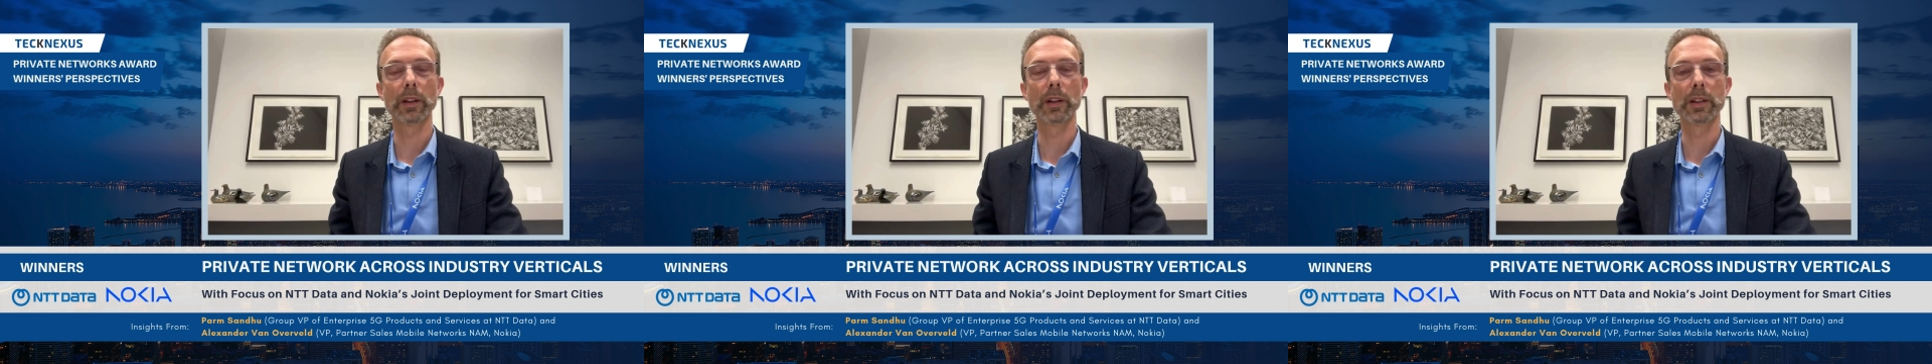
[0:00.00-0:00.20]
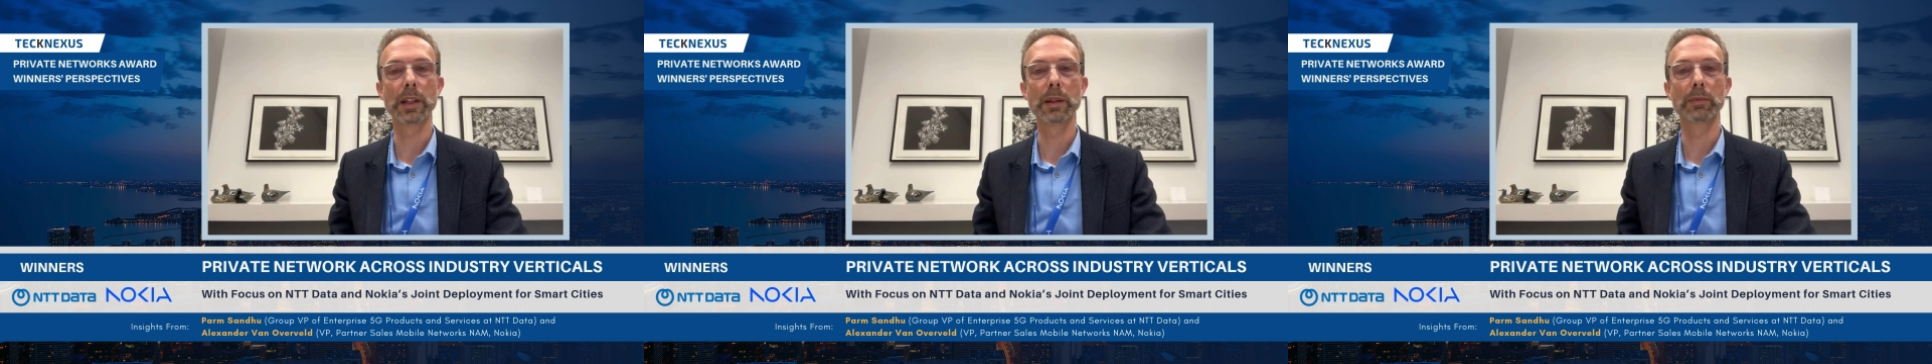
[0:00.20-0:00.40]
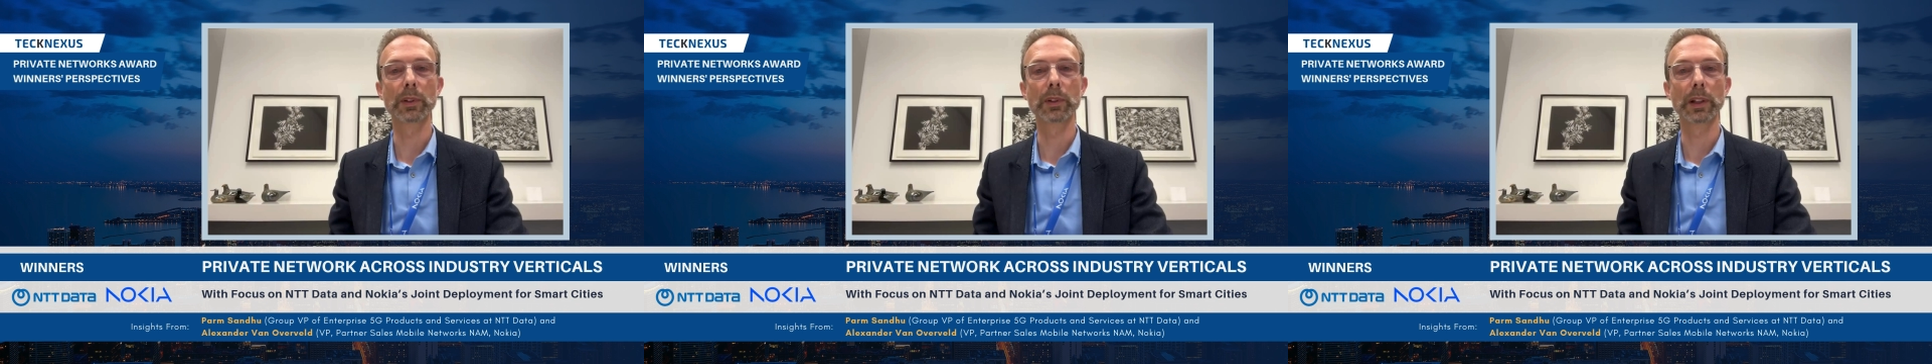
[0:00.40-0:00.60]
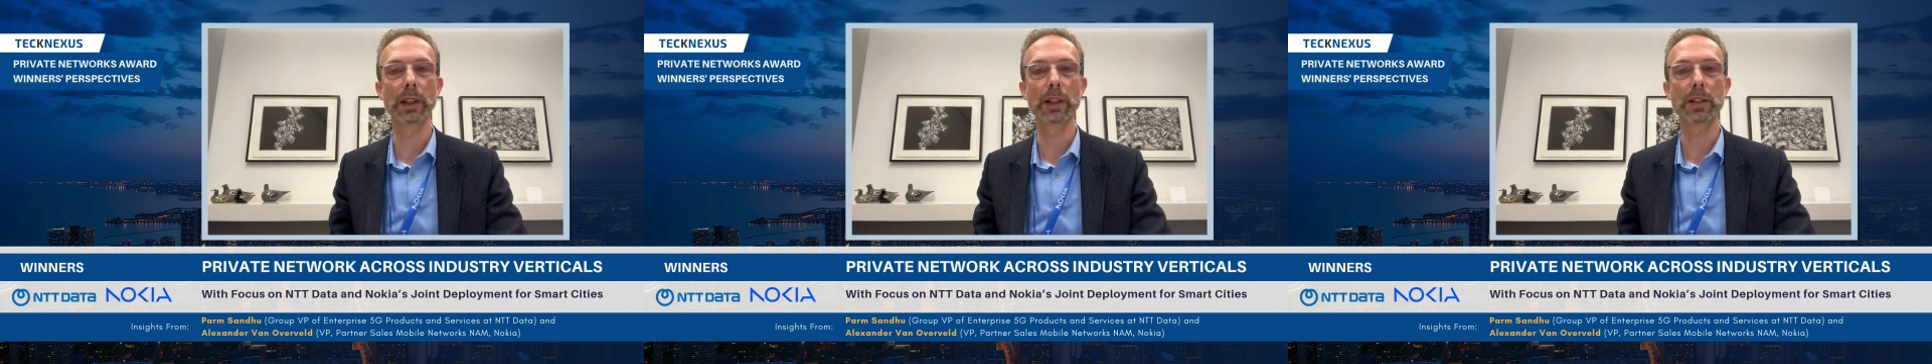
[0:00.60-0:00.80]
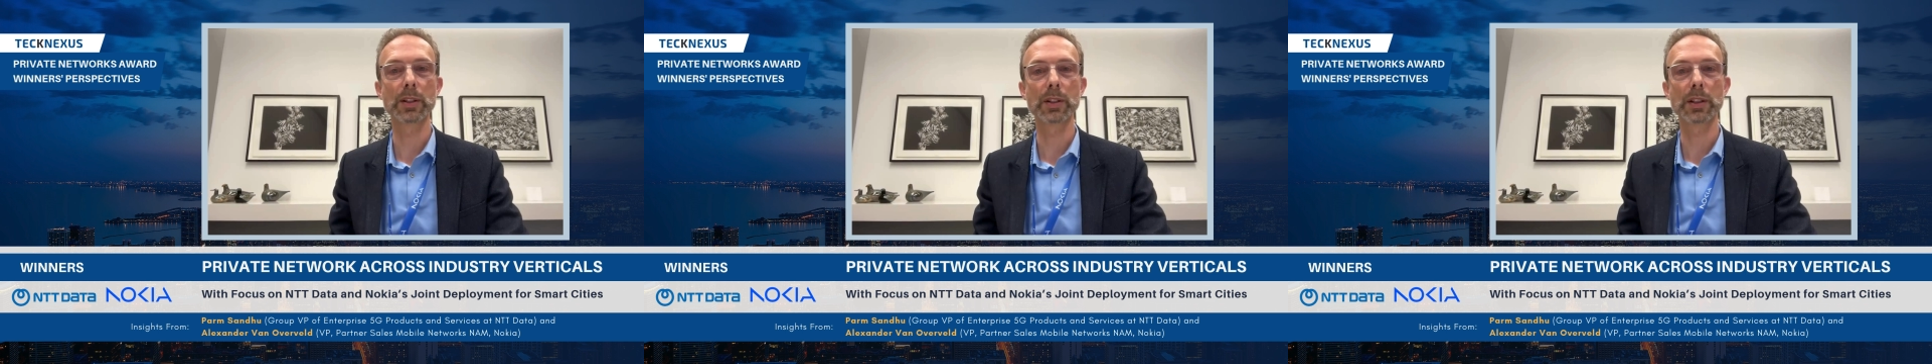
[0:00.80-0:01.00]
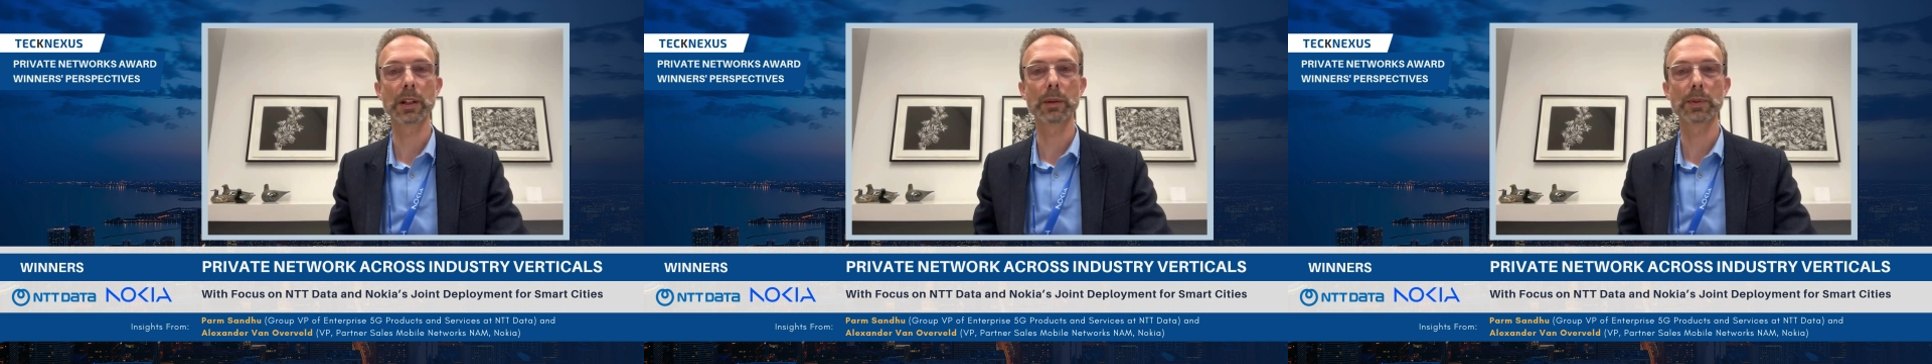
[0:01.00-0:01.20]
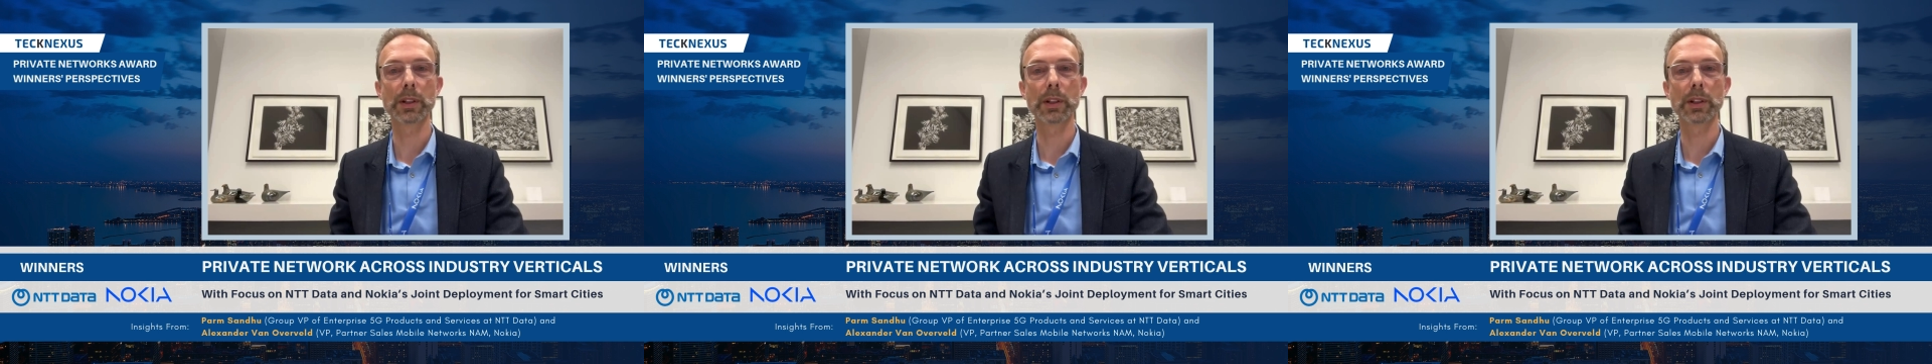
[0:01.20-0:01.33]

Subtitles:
deep relationships